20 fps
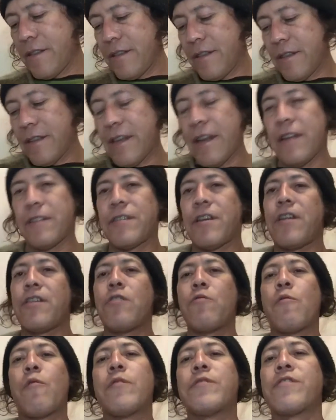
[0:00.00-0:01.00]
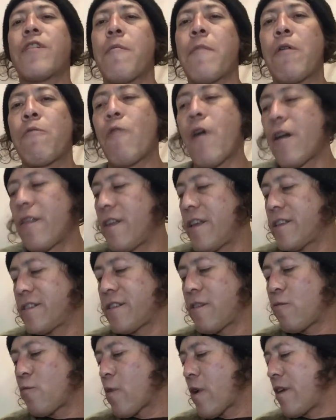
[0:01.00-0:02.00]
And I'll tell you what was on my want list
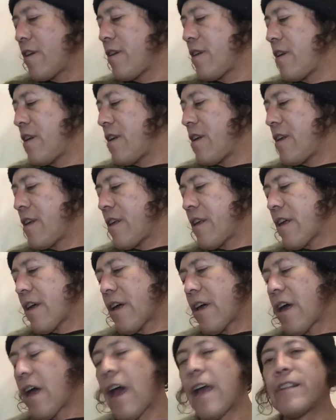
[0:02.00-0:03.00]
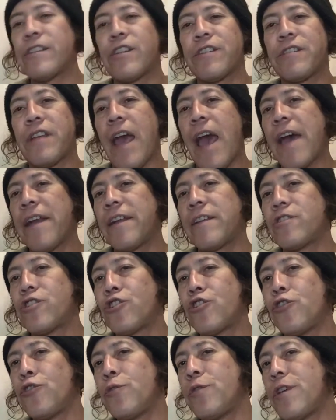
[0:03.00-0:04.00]
and what I just added
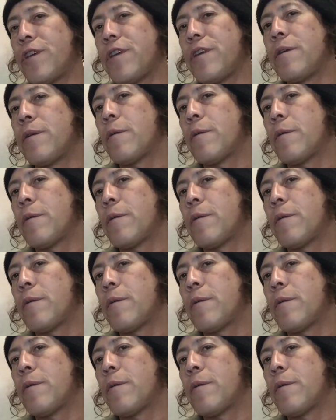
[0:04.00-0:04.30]
to the